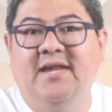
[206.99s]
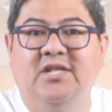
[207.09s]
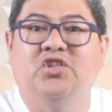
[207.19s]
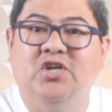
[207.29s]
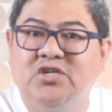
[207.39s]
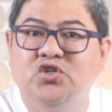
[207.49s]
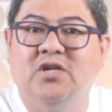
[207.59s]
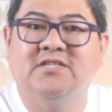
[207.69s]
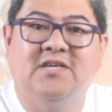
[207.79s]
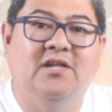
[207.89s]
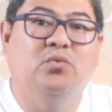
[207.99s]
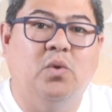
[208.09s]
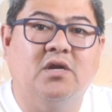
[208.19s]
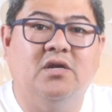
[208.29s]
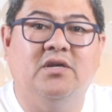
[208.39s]
An international skilled
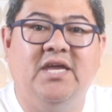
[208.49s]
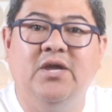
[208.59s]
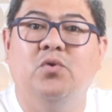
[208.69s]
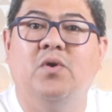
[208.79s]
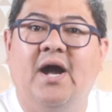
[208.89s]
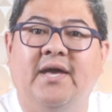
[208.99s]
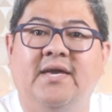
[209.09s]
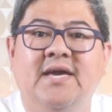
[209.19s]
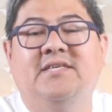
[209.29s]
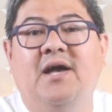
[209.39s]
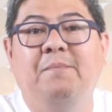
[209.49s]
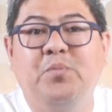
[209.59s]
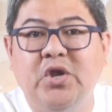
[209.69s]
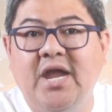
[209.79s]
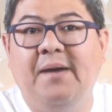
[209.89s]
worker E O I is a
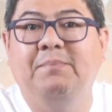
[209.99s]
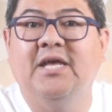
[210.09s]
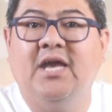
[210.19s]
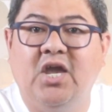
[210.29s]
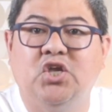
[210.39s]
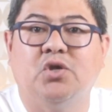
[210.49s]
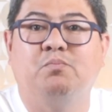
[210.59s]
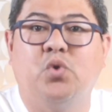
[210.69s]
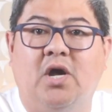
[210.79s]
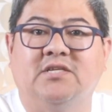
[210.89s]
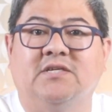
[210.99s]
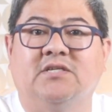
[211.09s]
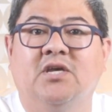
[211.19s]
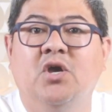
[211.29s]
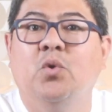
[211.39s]
pre-application
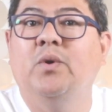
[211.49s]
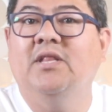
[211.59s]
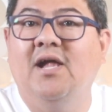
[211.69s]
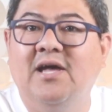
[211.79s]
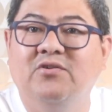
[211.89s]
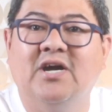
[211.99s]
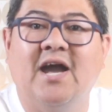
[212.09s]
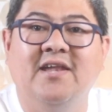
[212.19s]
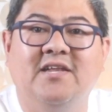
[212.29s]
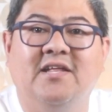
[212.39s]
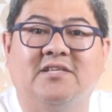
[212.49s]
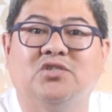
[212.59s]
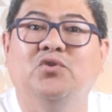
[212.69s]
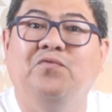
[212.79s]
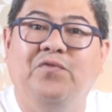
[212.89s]
process which allows the
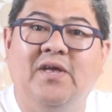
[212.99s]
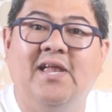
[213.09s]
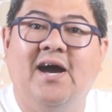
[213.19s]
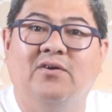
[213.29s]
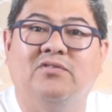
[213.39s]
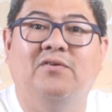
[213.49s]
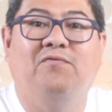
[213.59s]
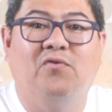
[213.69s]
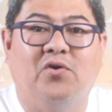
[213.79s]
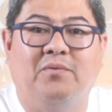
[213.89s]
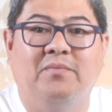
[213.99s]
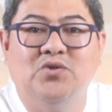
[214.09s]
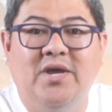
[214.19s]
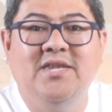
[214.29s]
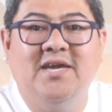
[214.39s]
candidates to fill out the form
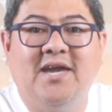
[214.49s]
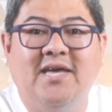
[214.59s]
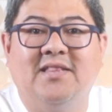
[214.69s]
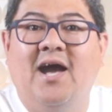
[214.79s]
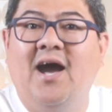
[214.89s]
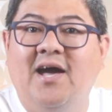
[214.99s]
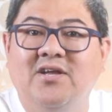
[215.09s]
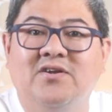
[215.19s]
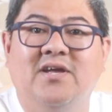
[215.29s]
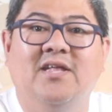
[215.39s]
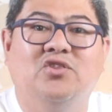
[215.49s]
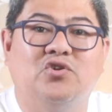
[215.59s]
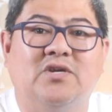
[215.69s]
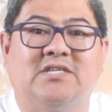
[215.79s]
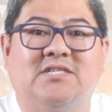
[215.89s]
to indicate higher
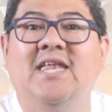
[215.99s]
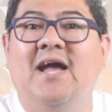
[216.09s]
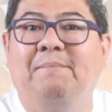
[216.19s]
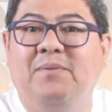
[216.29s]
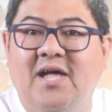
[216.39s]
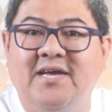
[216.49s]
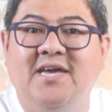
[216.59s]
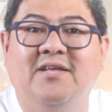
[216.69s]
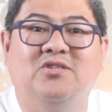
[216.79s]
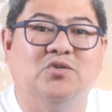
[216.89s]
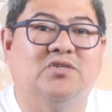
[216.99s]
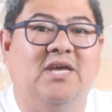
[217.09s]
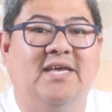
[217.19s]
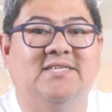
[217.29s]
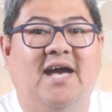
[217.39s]
interest in applying to
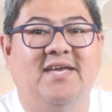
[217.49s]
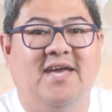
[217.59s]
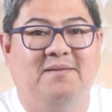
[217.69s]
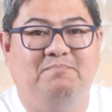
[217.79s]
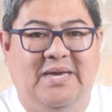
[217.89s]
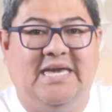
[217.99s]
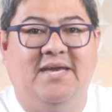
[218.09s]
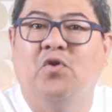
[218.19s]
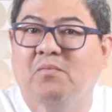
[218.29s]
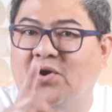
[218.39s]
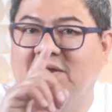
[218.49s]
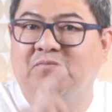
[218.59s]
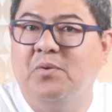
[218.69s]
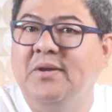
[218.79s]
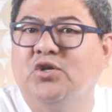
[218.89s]
S I N P. For more
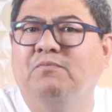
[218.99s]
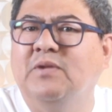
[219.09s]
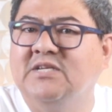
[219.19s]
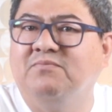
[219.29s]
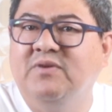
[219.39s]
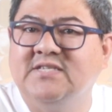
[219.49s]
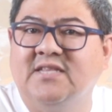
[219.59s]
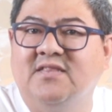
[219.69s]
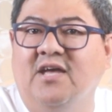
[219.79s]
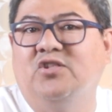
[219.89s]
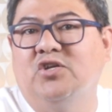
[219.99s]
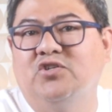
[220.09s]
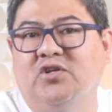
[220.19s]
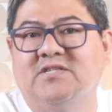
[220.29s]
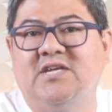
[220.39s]
information, please visit the
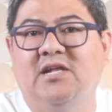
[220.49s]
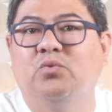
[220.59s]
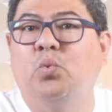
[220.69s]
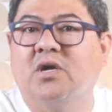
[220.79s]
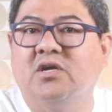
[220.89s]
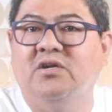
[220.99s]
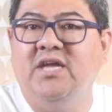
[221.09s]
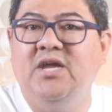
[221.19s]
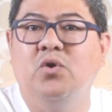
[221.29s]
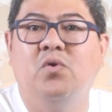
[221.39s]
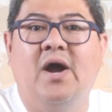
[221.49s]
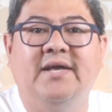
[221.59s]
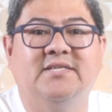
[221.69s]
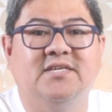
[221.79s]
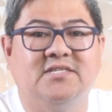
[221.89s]
international skilled worker E O
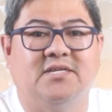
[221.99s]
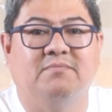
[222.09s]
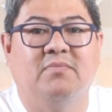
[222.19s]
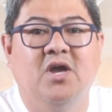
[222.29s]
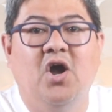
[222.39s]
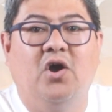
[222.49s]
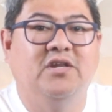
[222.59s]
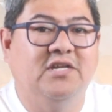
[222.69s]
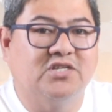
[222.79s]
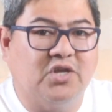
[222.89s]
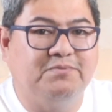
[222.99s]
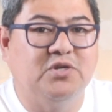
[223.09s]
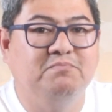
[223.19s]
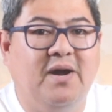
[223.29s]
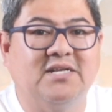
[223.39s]
I system on the
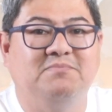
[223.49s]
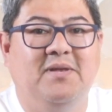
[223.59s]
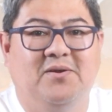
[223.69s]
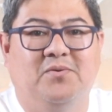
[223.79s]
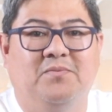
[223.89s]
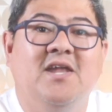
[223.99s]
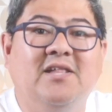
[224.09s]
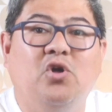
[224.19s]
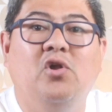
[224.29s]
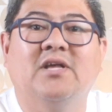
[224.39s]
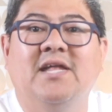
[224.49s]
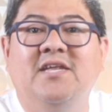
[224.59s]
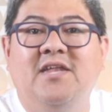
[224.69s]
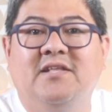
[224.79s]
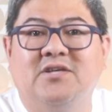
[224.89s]
description box below. Not all
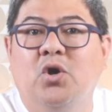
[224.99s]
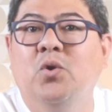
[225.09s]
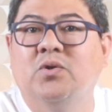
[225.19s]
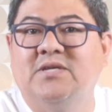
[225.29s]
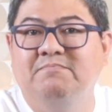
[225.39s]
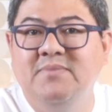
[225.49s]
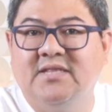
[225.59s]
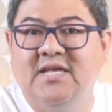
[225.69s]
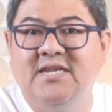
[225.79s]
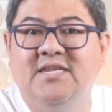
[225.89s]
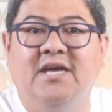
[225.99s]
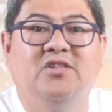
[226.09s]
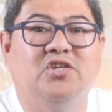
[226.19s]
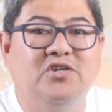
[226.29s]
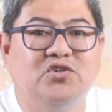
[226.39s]
candidates who submitted the
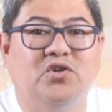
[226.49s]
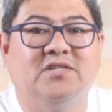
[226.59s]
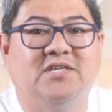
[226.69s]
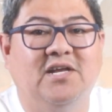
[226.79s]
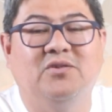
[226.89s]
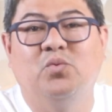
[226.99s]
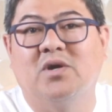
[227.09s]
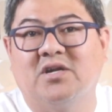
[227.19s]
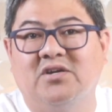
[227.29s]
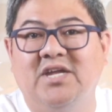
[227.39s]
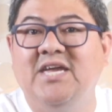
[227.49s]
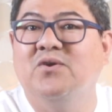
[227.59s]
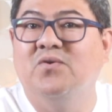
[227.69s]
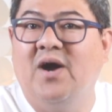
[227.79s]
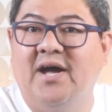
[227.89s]
international skilled worker E
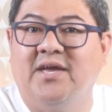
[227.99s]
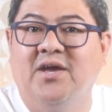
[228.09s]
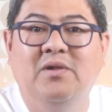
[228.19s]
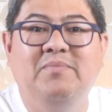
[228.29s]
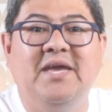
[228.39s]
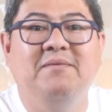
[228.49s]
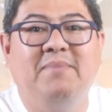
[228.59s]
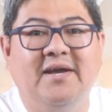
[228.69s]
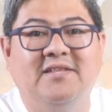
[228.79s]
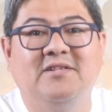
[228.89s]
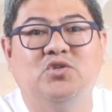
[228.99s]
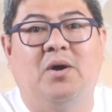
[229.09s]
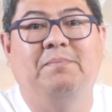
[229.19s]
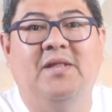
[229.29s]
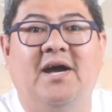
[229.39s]
O I will be invited to
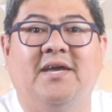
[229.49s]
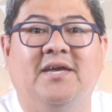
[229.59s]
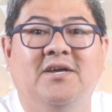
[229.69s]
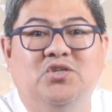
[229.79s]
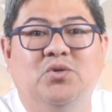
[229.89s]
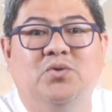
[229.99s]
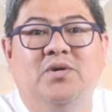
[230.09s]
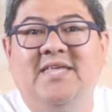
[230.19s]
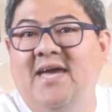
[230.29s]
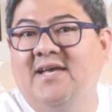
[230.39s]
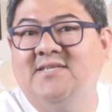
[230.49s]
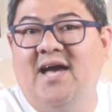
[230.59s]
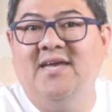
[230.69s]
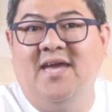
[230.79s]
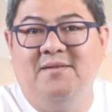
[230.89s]
apply to the S
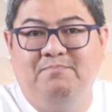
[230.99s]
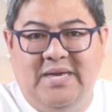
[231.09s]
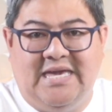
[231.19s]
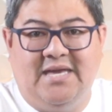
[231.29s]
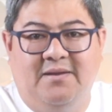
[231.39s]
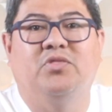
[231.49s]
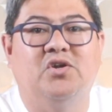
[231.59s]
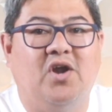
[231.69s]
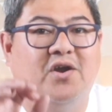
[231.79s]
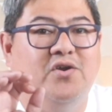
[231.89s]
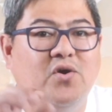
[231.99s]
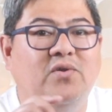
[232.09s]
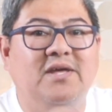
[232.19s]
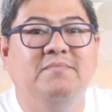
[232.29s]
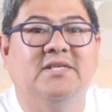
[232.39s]
I N P. There are no
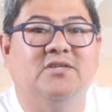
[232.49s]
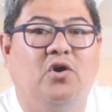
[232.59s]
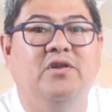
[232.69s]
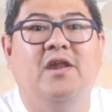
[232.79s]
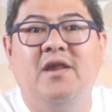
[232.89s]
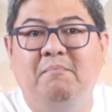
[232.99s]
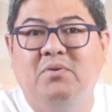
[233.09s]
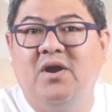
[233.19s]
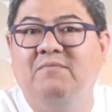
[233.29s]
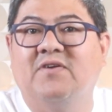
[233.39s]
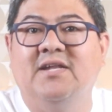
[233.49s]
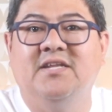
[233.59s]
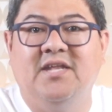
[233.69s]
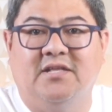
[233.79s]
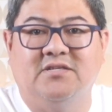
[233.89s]
limits on the number of
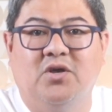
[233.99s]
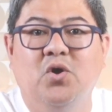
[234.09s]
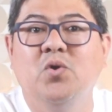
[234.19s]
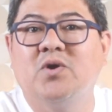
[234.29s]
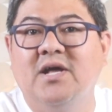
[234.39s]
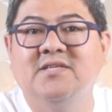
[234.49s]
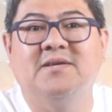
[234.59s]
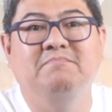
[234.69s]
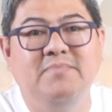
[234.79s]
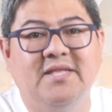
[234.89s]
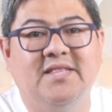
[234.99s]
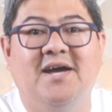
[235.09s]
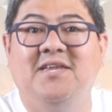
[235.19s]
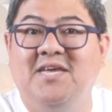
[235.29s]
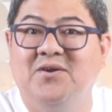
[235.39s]
candidates who can submit
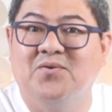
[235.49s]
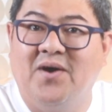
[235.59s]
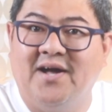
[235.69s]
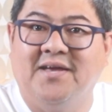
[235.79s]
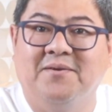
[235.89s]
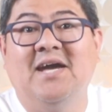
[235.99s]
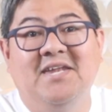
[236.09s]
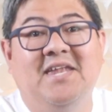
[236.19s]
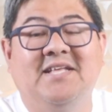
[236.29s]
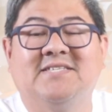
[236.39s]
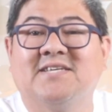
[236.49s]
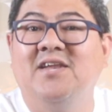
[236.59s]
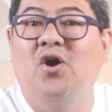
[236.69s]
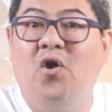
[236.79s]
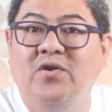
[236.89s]
an E O I. E O I. Candidates
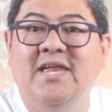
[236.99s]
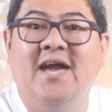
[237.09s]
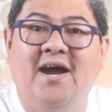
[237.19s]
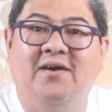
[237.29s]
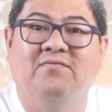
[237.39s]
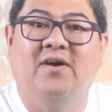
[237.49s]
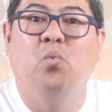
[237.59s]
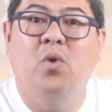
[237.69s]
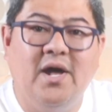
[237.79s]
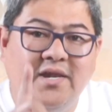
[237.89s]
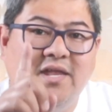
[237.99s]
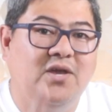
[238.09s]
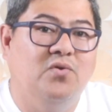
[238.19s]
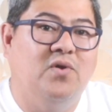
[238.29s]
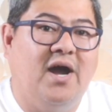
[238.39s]
can only have one
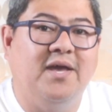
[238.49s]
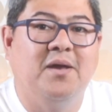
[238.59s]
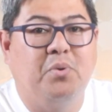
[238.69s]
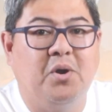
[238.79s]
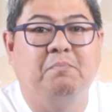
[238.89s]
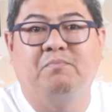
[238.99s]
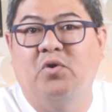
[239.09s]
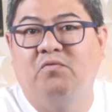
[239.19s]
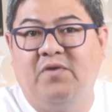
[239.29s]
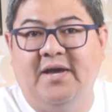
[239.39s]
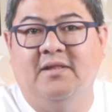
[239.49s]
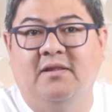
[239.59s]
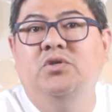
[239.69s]
E O I per profile.